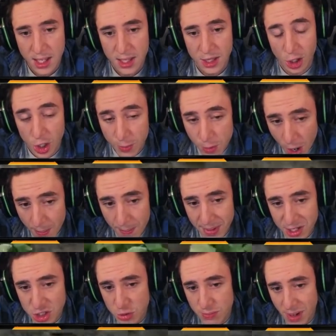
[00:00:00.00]
The only problem
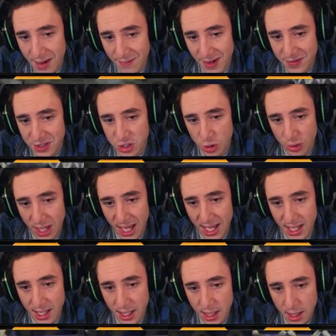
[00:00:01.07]
is you may have left it too
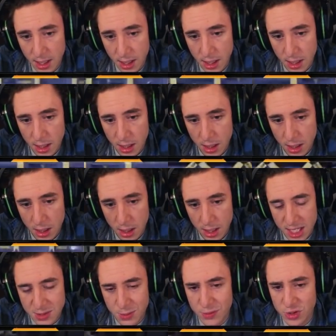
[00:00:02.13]
late.
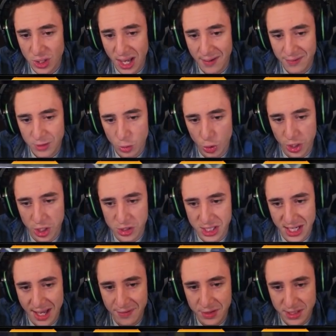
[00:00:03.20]
He's moving to your left. Audio to the
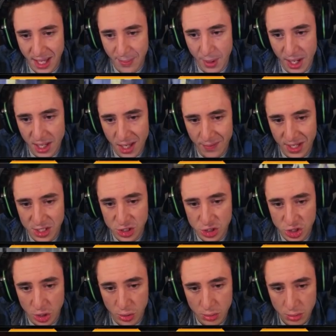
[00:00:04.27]
left, get behind cover, and
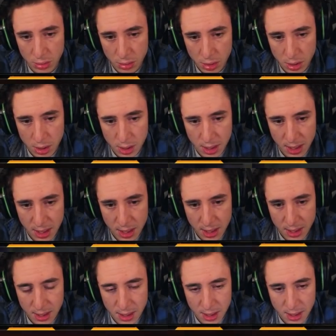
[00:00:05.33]
shoot.
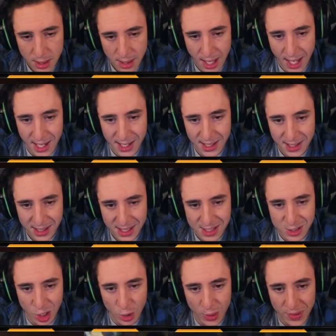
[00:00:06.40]
Okay, you've
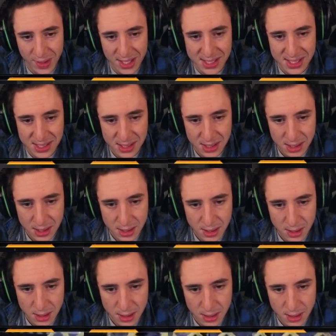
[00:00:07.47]
got to win this.
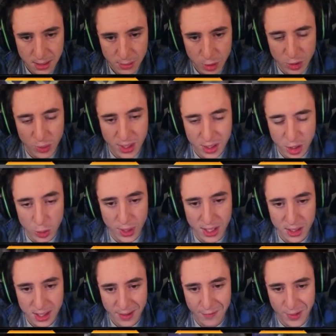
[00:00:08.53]
Good win, good win.
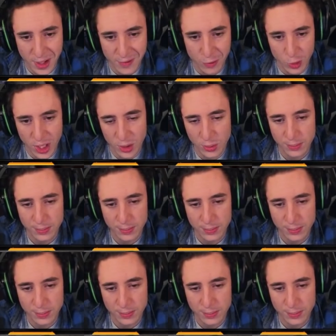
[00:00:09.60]
Get the full kill.